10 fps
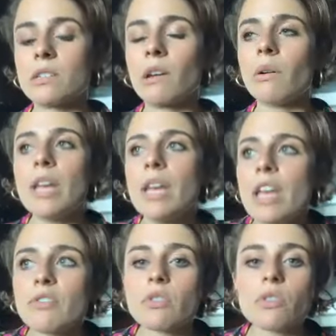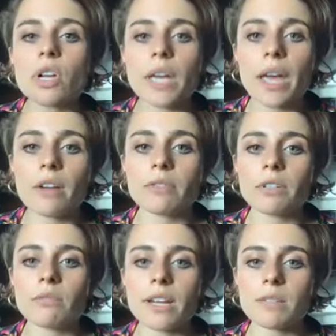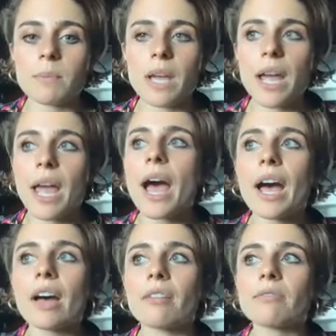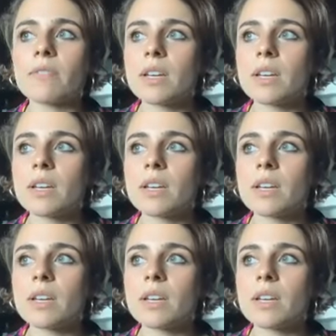So if you look at every recipe, I have